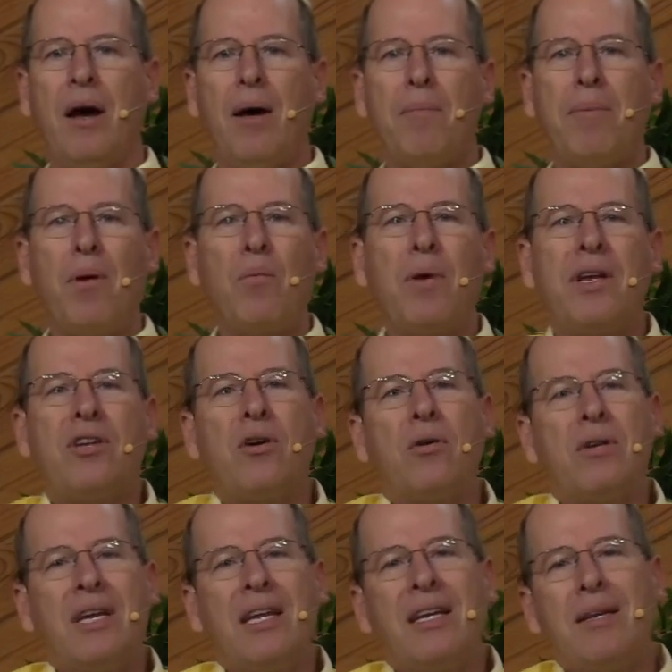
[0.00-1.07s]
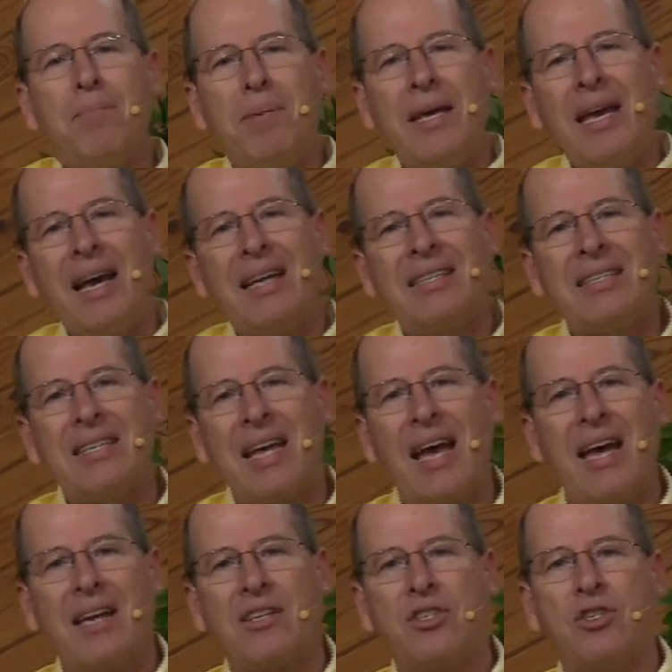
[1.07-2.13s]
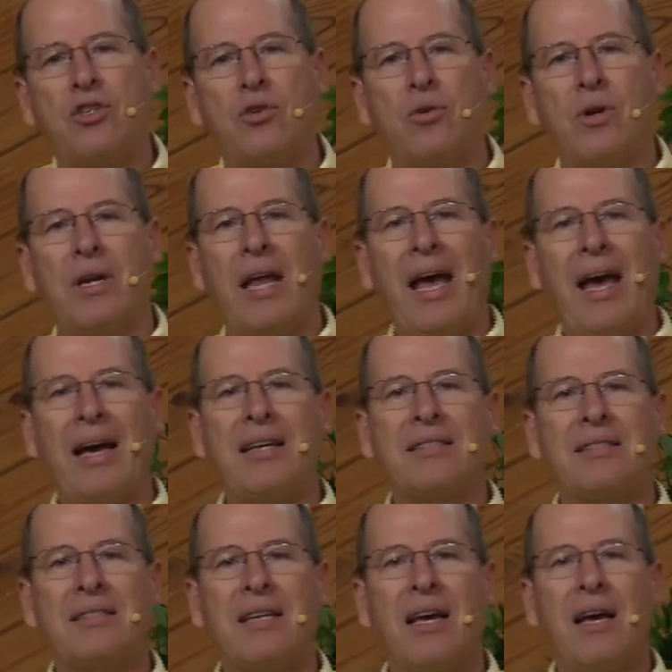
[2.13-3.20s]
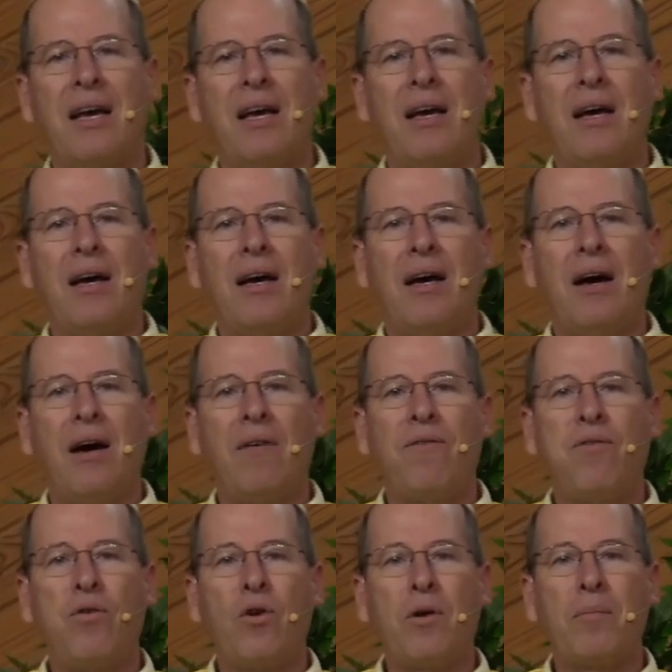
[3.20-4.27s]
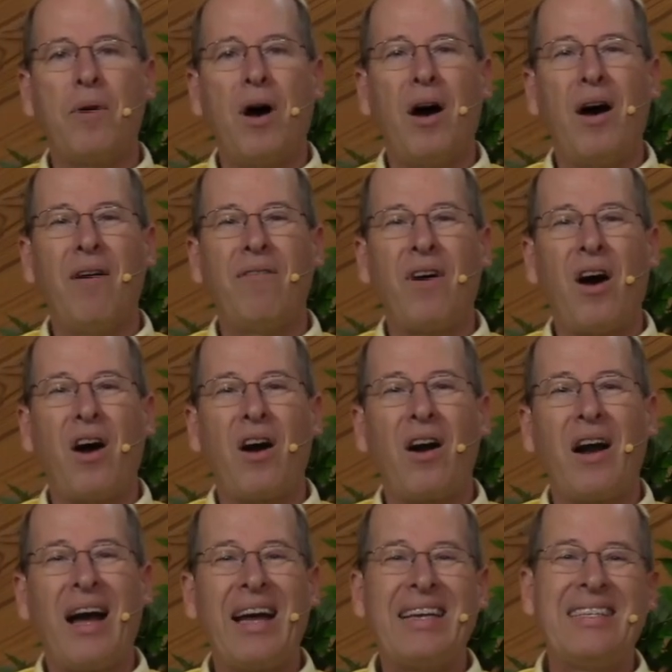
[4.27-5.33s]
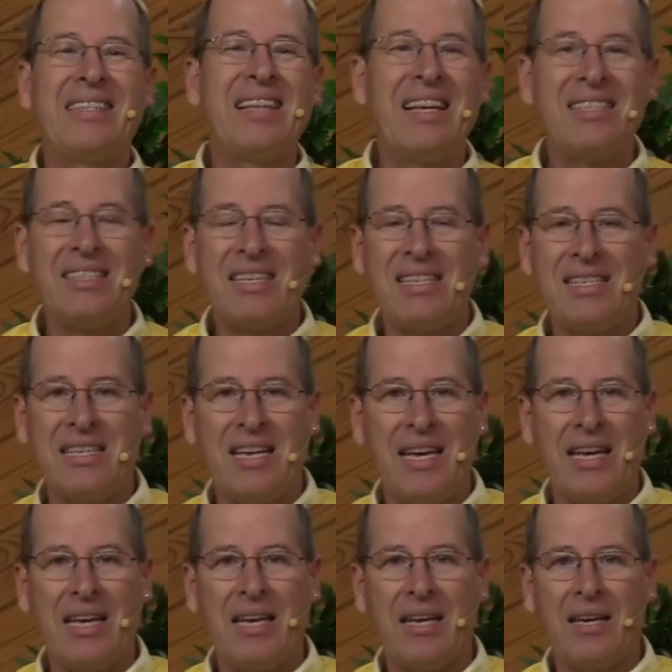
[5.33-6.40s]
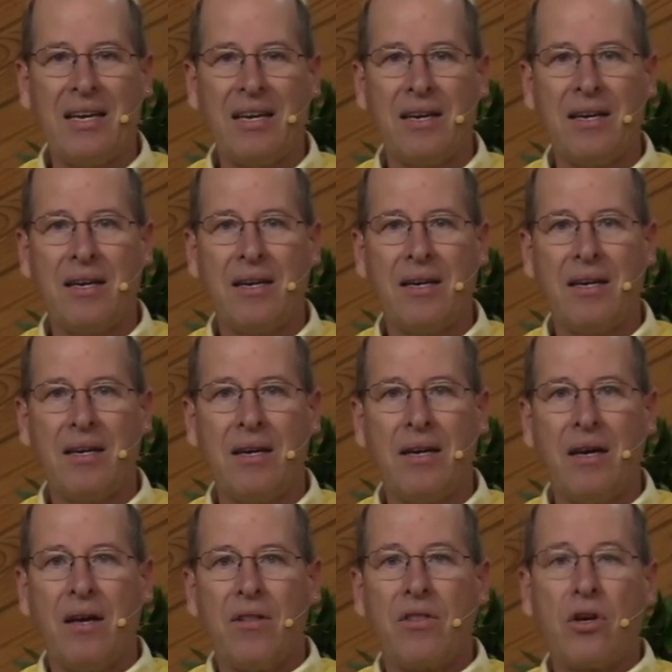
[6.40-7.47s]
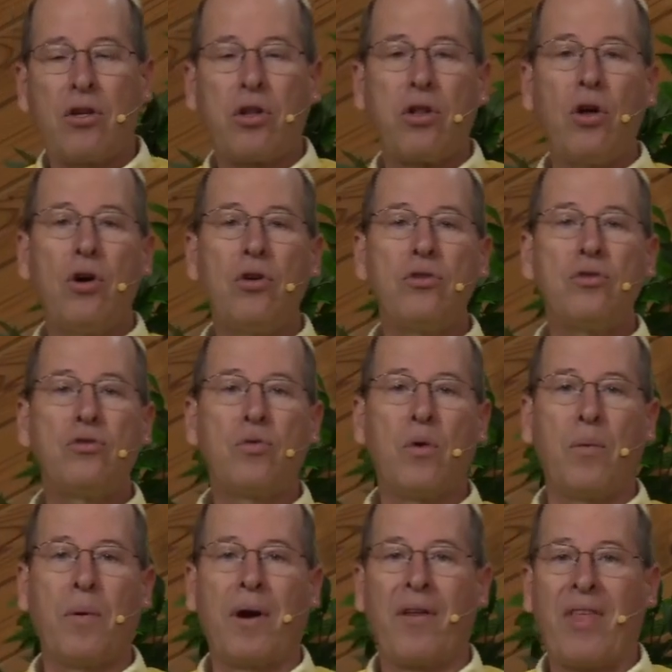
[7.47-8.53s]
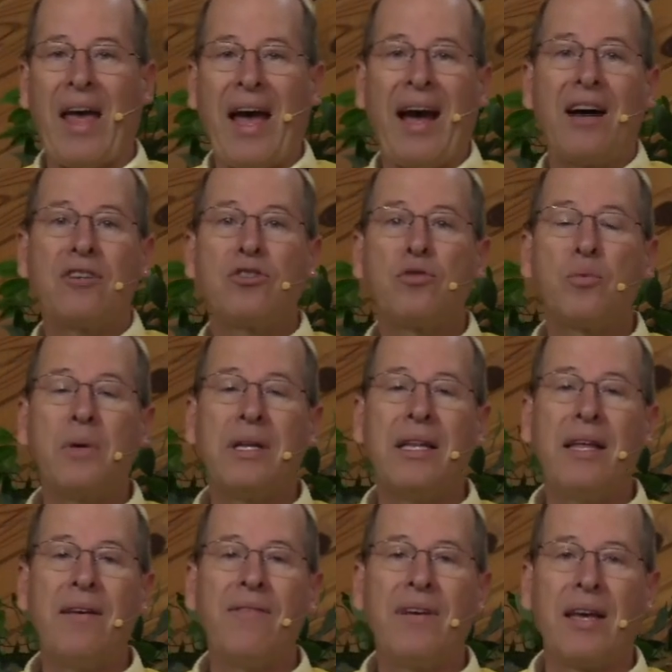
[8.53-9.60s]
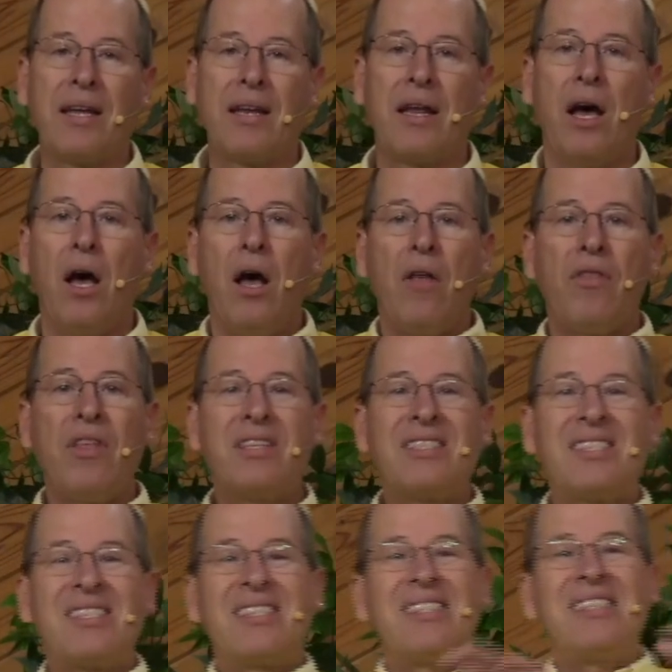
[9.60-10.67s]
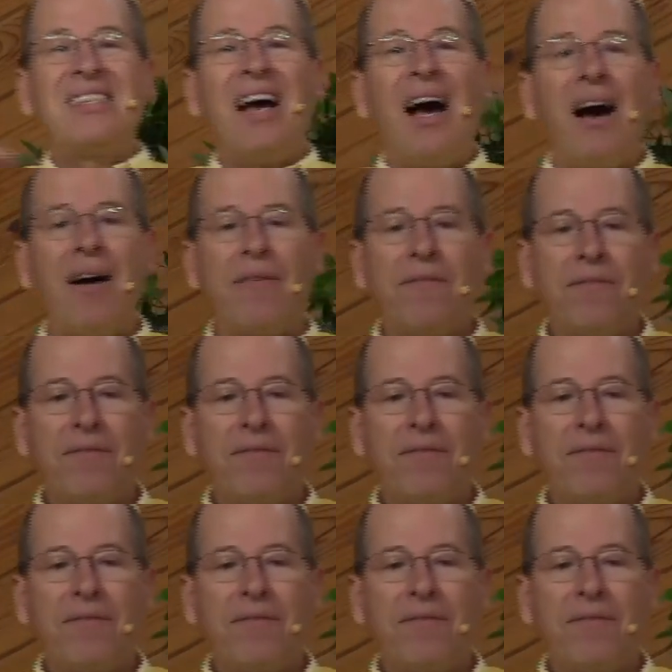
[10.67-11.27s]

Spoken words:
but we don't need to be attached to it as a form of our identity. The clothes we wear, the house we live in, the stuff